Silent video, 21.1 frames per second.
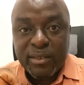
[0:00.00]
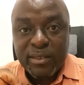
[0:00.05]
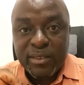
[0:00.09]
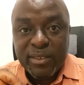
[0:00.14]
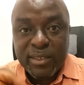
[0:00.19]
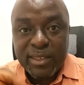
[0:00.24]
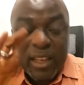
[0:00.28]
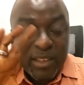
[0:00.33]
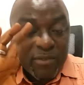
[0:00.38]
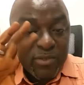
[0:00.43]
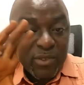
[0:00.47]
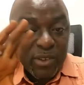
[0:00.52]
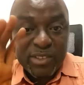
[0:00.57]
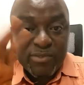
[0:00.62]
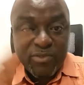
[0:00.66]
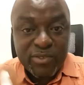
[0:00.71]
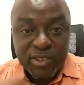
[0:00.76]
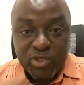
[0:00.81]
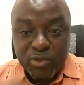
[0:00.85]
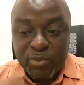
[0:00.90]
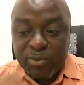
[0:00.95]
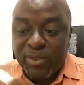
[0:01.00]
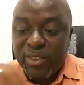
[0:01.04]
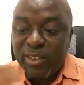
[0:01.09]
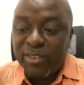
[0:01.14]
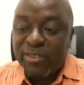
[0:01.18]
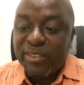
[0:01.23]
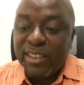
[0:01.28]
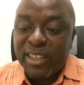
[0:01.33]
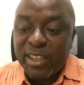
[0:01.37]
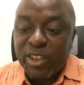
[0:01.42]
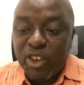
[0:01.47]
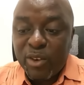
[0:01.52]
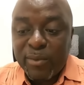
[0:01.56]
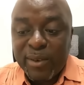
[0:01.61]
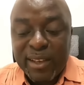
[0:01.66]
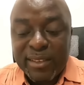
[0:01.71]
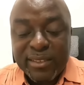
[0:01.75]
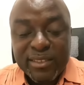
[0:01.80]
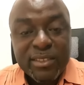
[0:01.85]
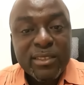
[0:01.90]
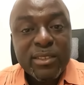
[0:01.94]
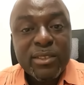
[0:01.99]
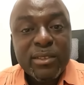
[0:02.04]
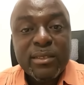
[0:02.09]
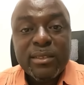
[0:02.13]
Leave your different opinions in the comments.